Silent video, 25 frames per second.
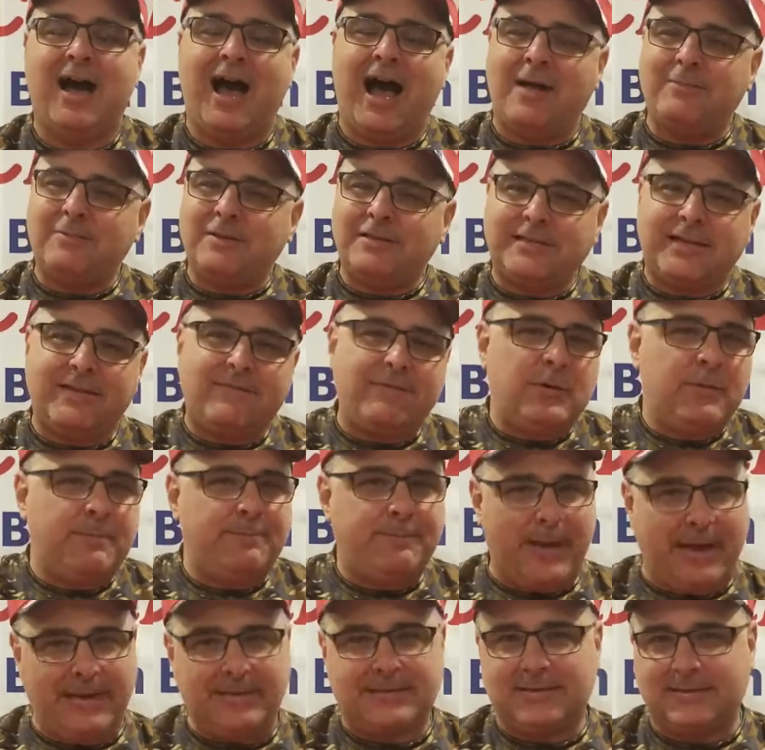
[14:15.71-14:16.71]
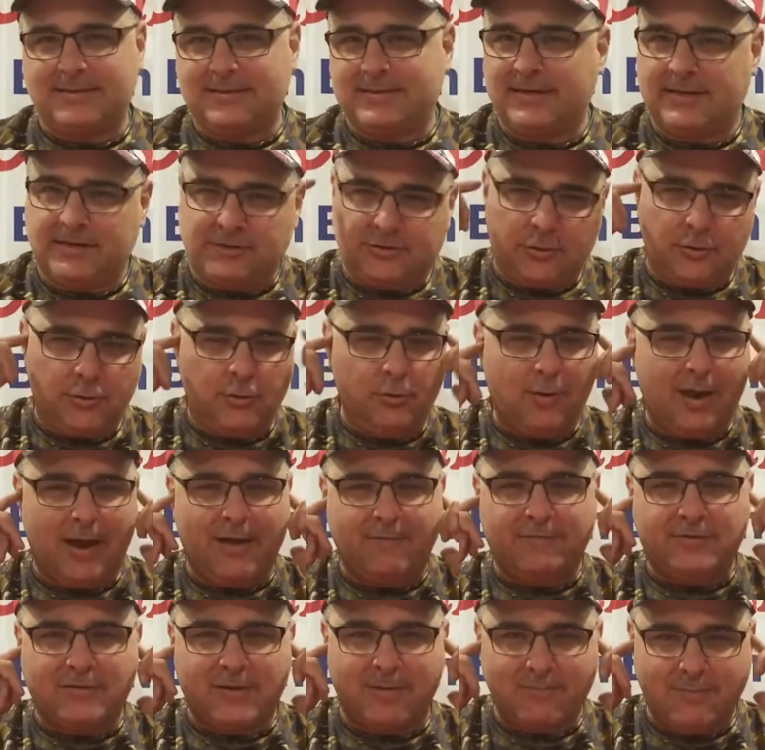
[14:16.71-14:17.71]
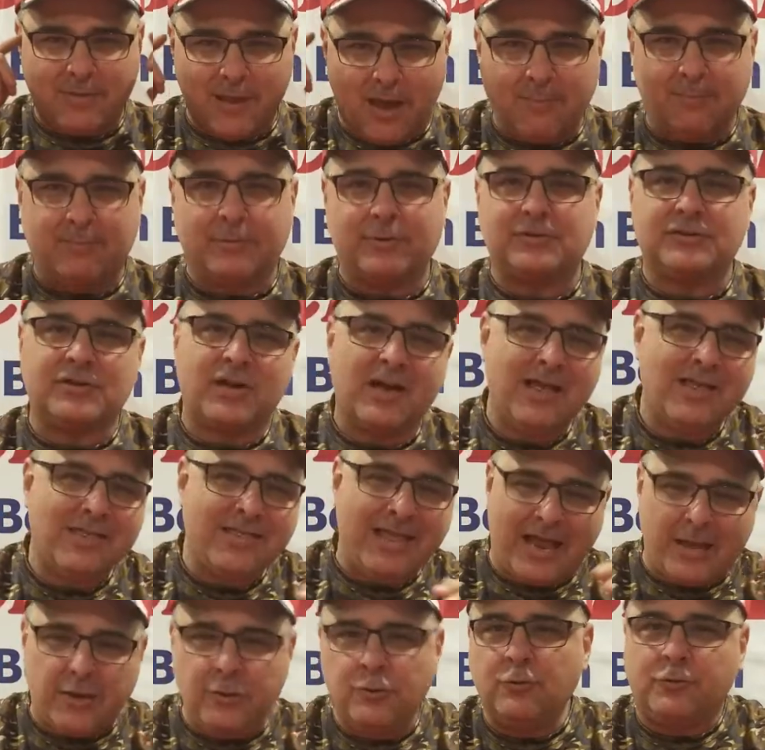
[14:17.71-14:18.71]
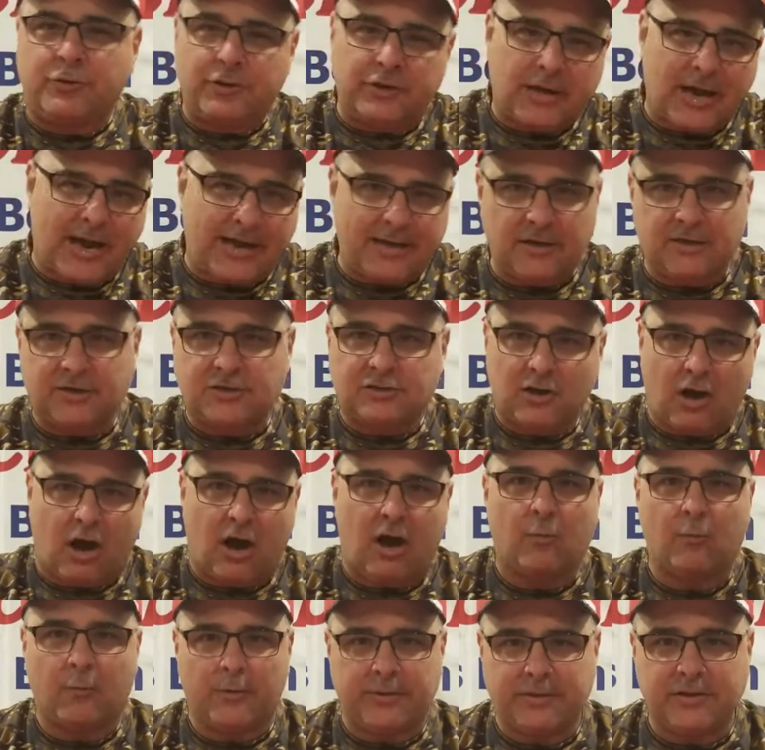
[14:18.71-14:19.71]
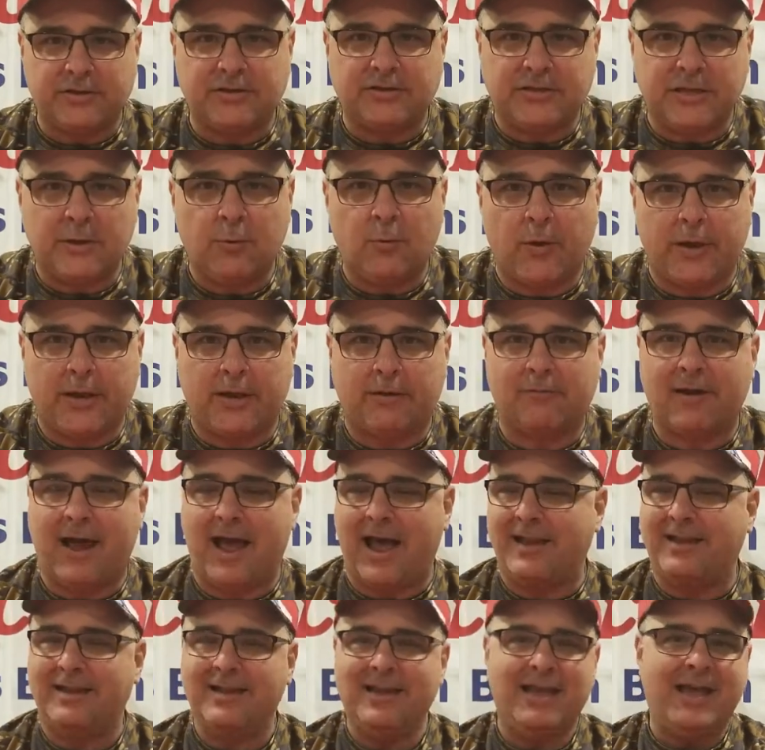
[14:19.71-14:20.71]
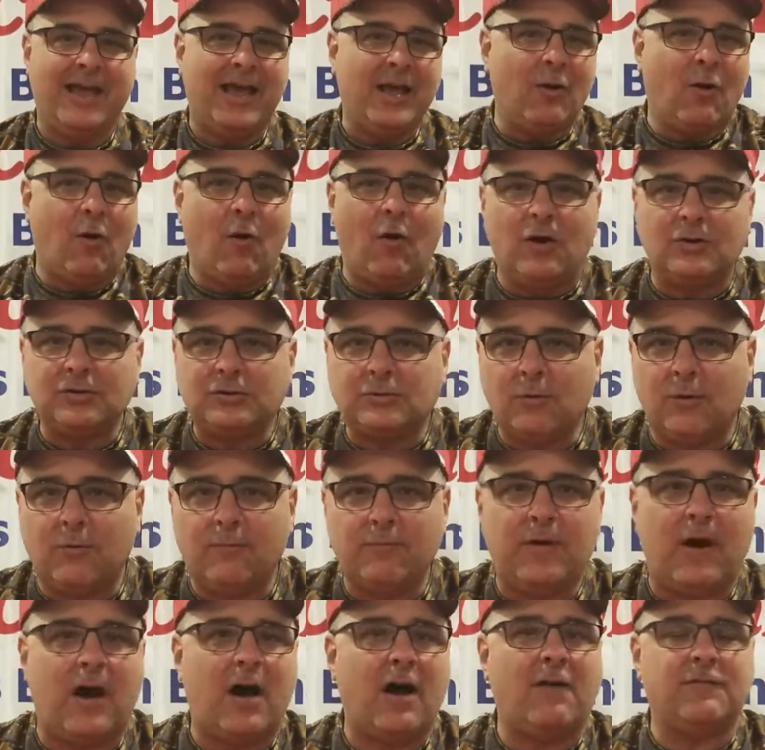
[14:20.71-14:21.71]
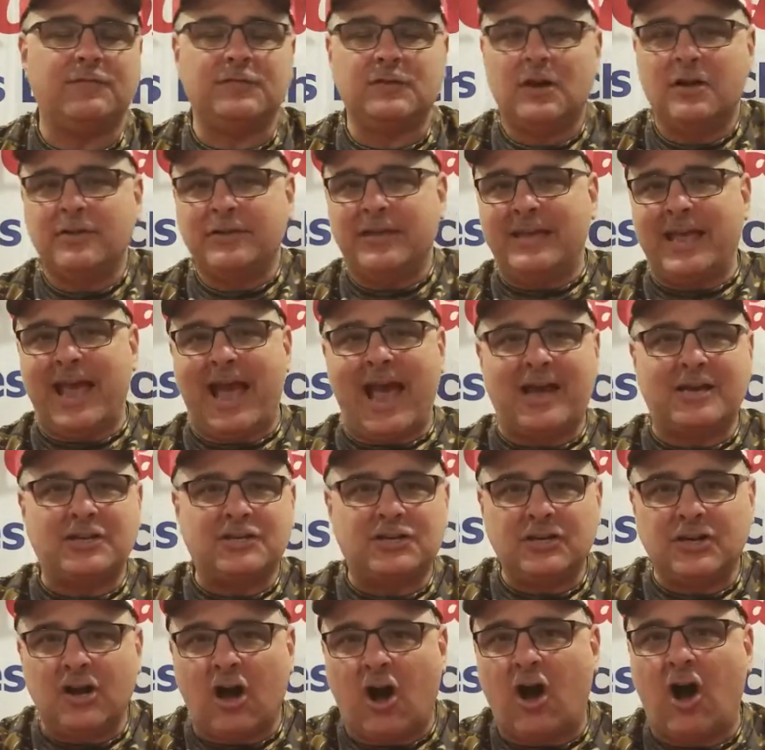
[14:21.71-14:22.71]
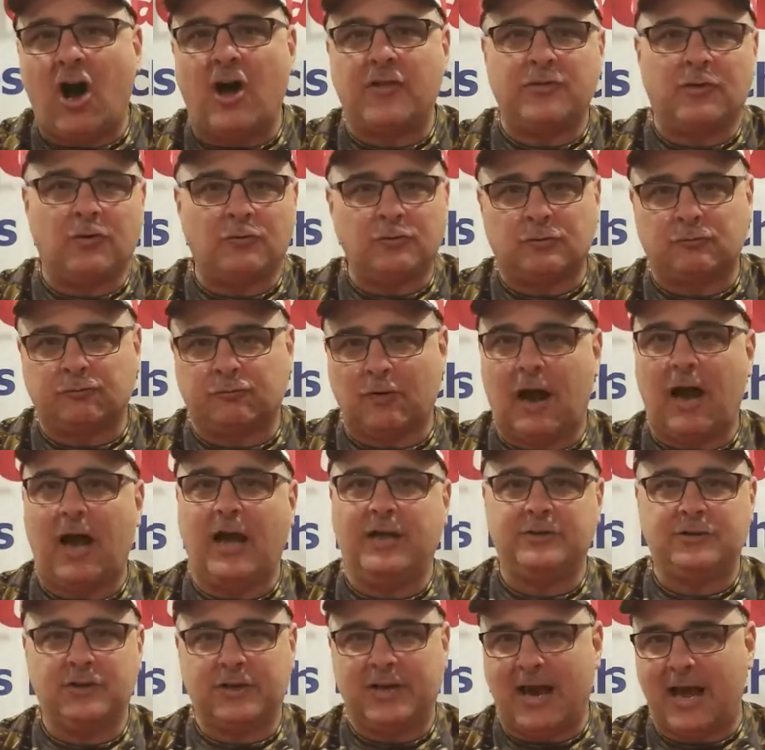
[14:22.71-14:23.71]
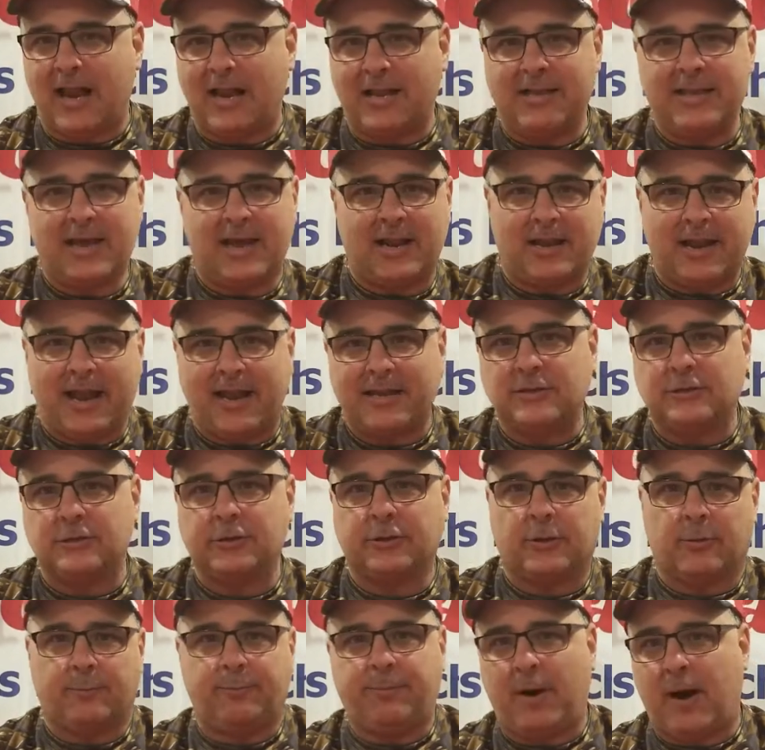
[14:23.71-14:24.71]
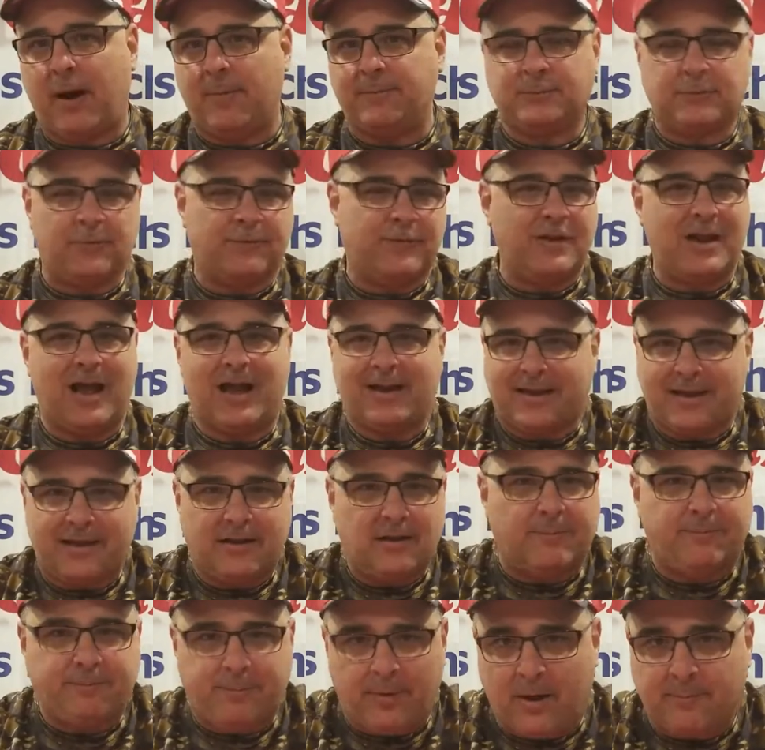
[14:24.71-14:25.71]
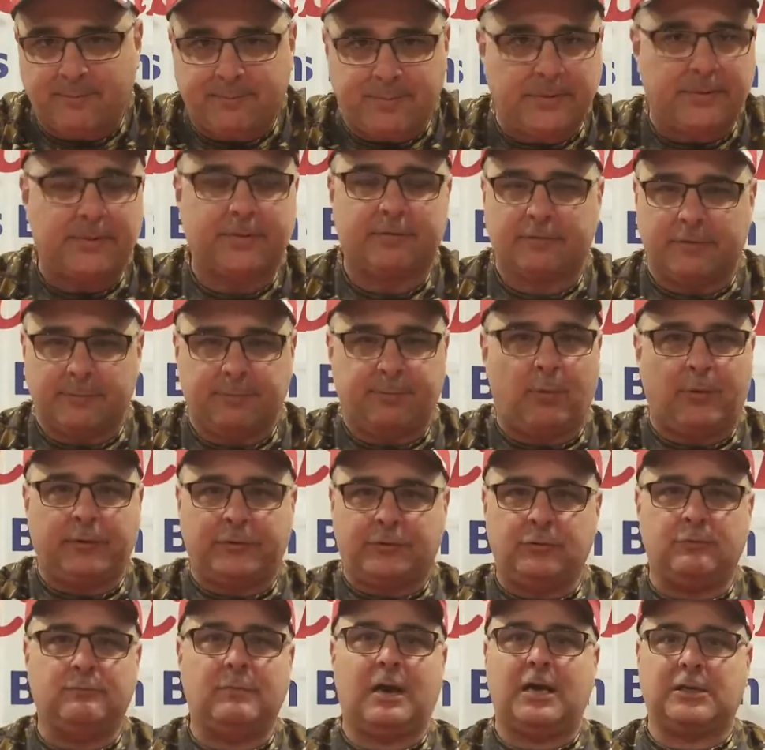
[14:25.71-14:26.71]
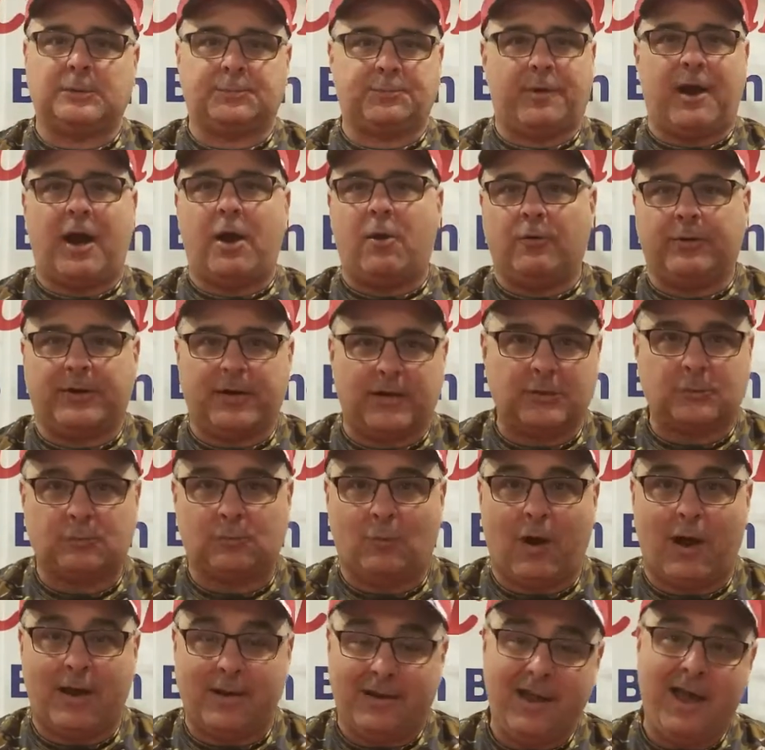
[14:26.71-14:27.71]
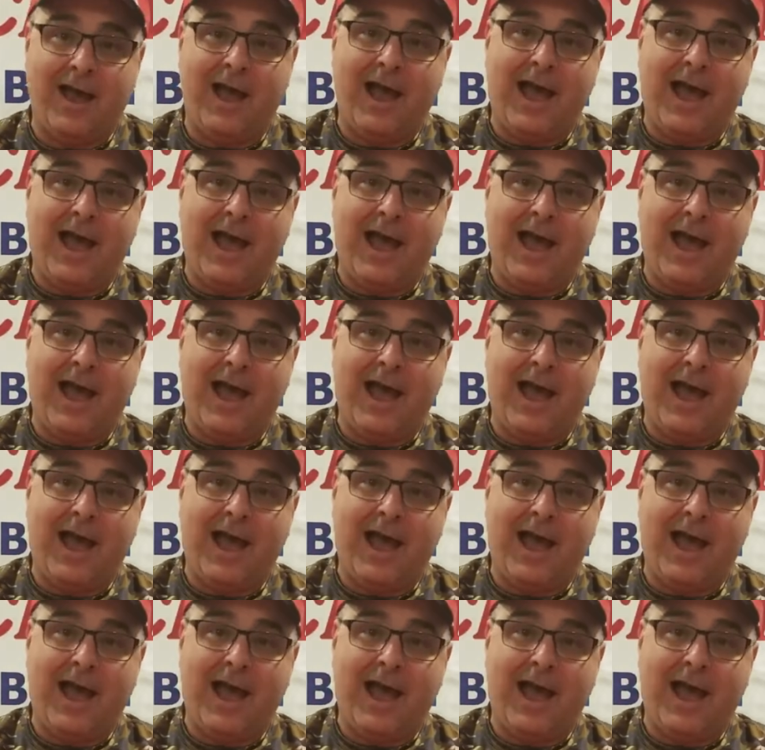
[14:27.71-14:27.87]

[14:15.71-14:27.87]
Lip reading: I'm just giving you basics here so you have some numbers that you could kind of start with and see where you're at. It also involves the action on those rods. You got to get a nice little pump. So if you're not getting a pump at 3.2 miles per hour, well, guess what?